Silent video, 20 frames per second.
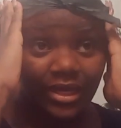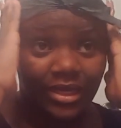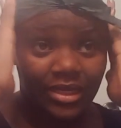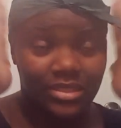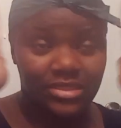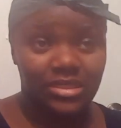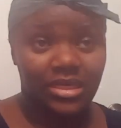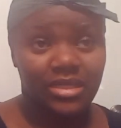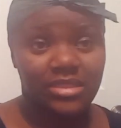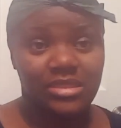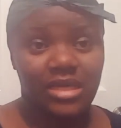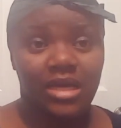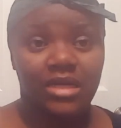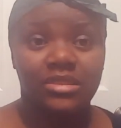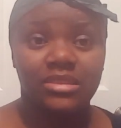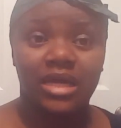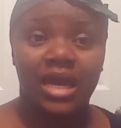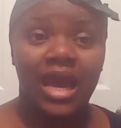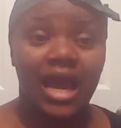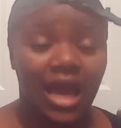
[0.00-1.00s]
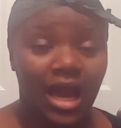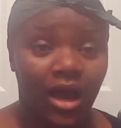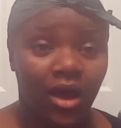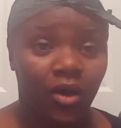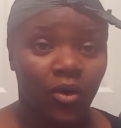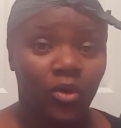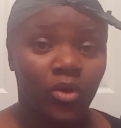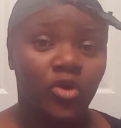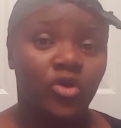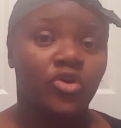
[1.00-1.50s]
is exactly
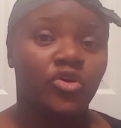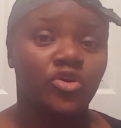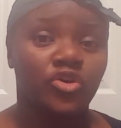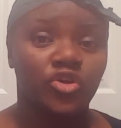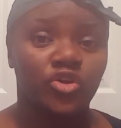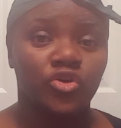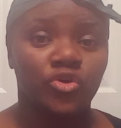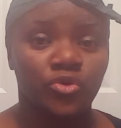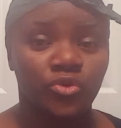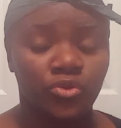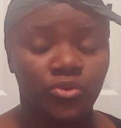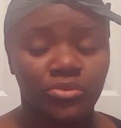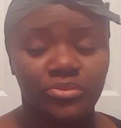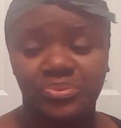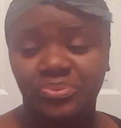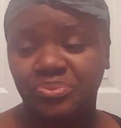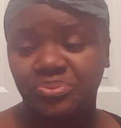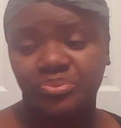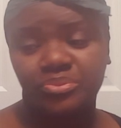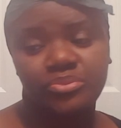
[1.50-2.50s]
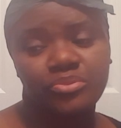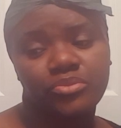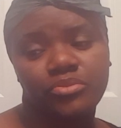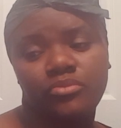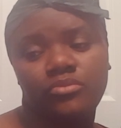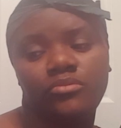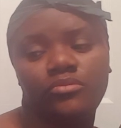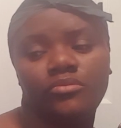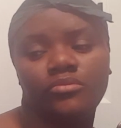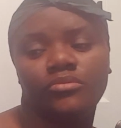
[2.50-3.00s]
how you
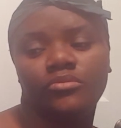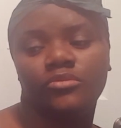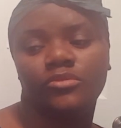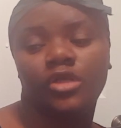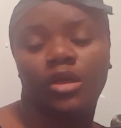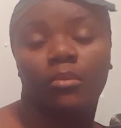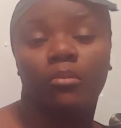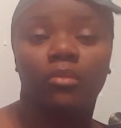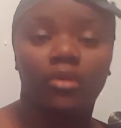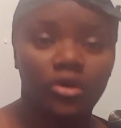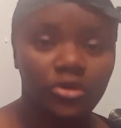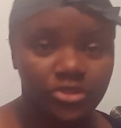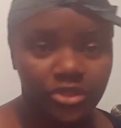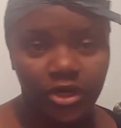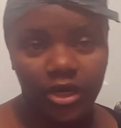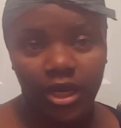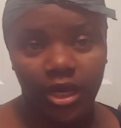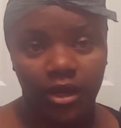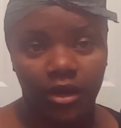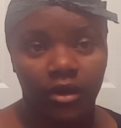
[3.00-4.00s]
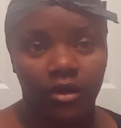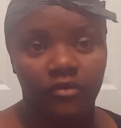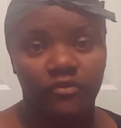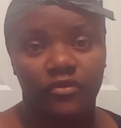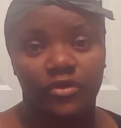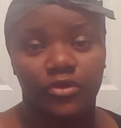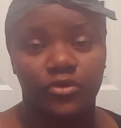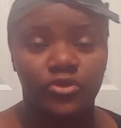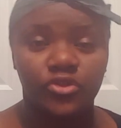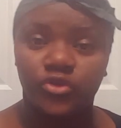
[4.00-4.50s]
mold your hair.
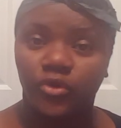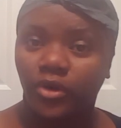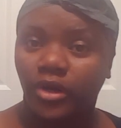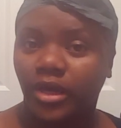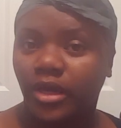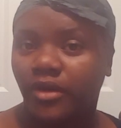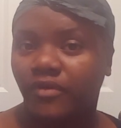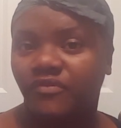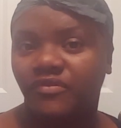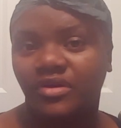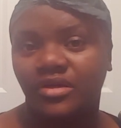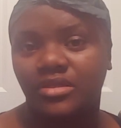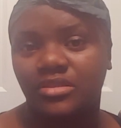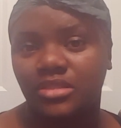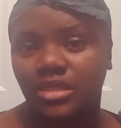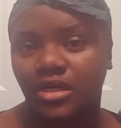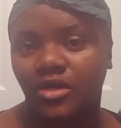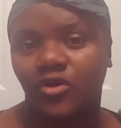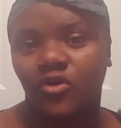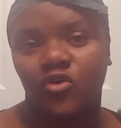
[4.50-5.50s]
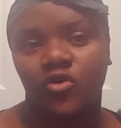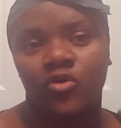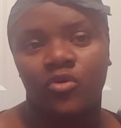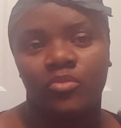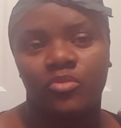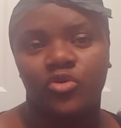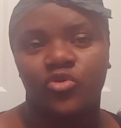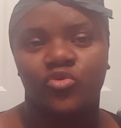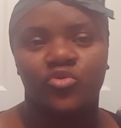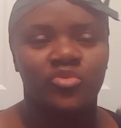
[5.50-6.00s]
For you short hair fiends at
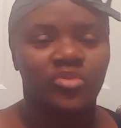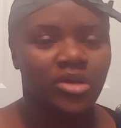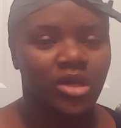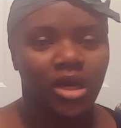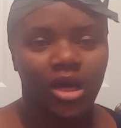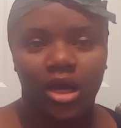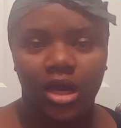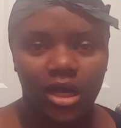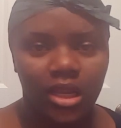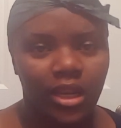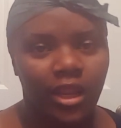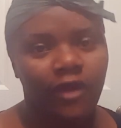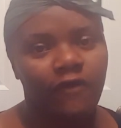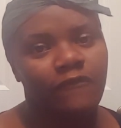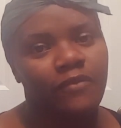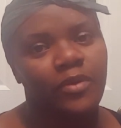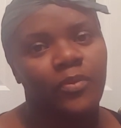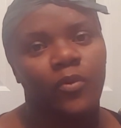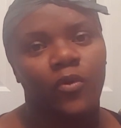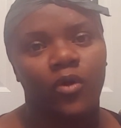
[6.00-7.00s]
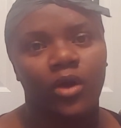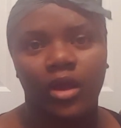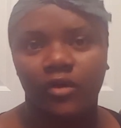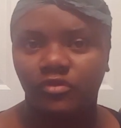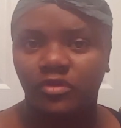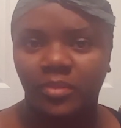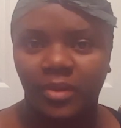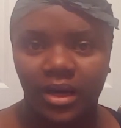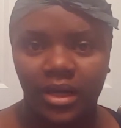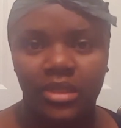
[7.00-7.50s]
home, you cut life people,
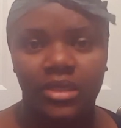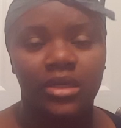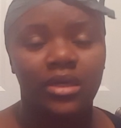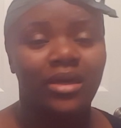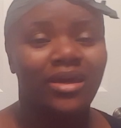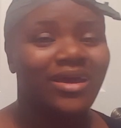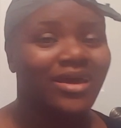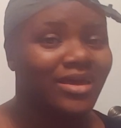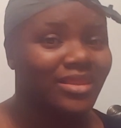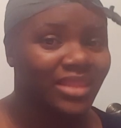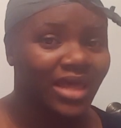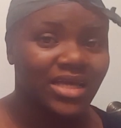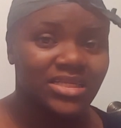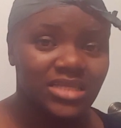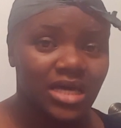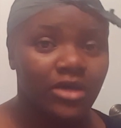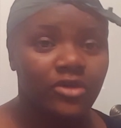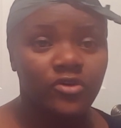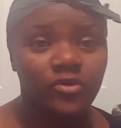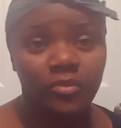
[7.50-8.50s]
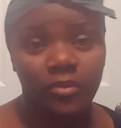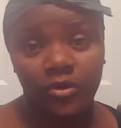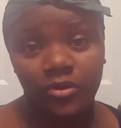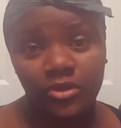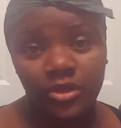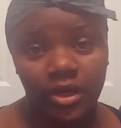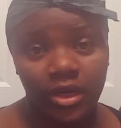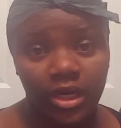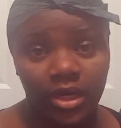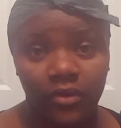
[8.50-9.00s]
everybody, that's how you mold
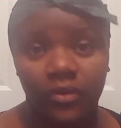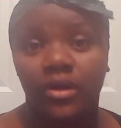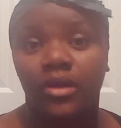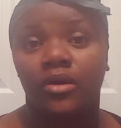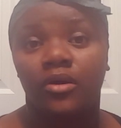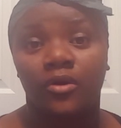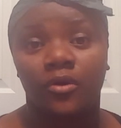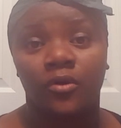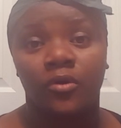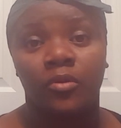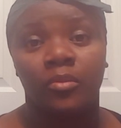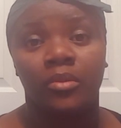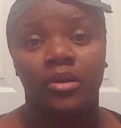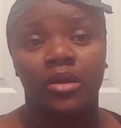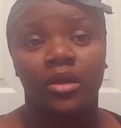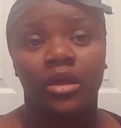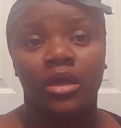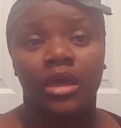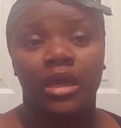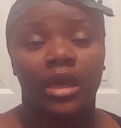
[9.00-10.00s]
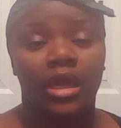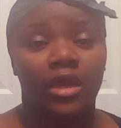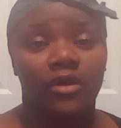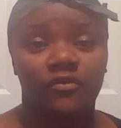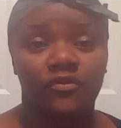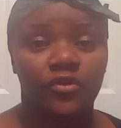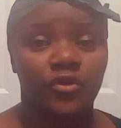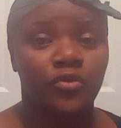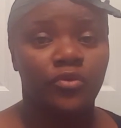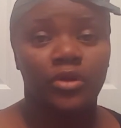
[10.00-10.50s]
your hair at home.
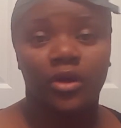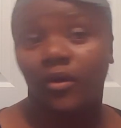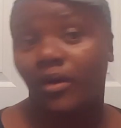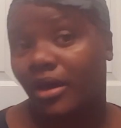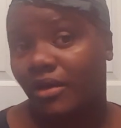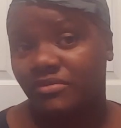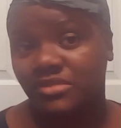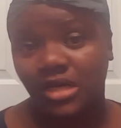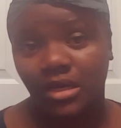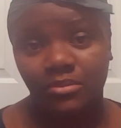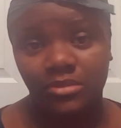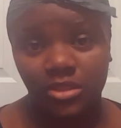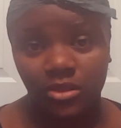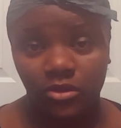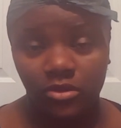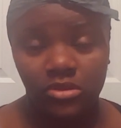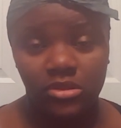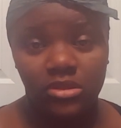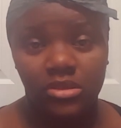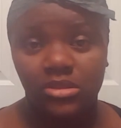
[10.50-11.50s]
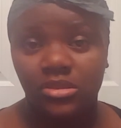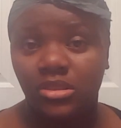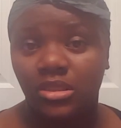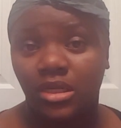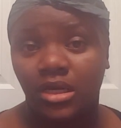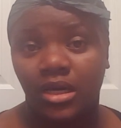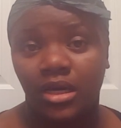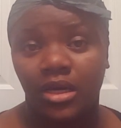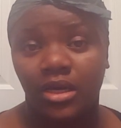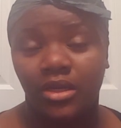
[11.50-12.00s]
If you don't have time to go to the
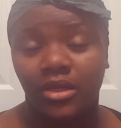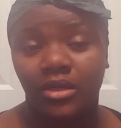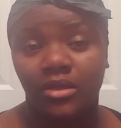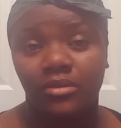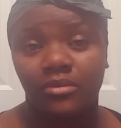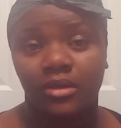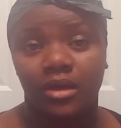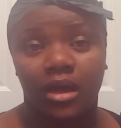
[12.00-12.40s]
salon,